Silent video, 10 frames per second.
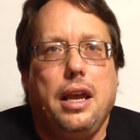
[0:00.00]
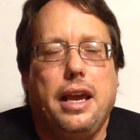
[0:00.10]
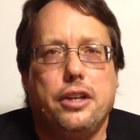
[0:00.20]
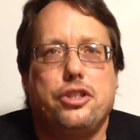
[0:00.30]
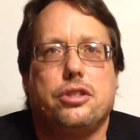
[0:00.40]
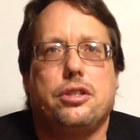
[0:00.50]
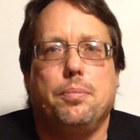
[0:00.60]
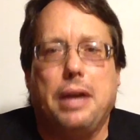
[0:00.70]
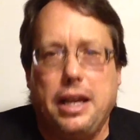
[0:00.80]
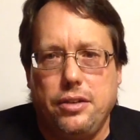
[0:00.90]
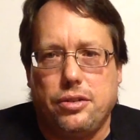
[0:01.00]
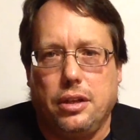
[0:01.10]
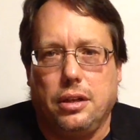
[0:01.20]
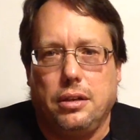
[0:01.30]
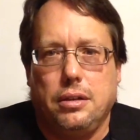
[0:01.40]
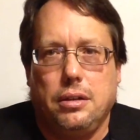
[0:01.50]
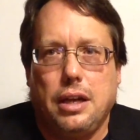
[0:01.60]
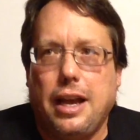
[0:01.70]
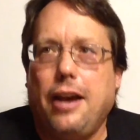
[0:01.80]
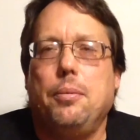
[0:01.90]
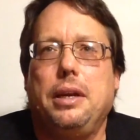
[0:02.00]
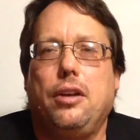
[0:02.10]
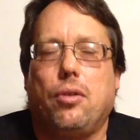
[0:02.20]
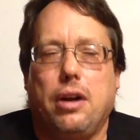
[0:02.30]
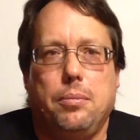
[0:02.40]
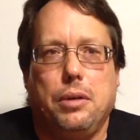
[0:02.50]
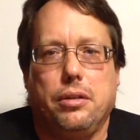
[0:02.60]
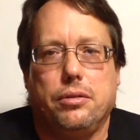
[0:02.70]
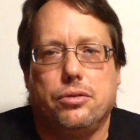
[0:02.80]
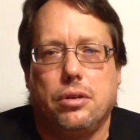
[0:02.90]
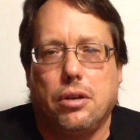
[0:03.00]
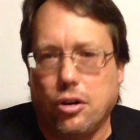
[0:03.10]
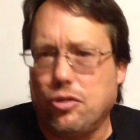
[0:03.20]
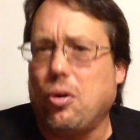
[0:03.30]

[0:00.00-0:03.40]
it is just amazing how many grandmothers are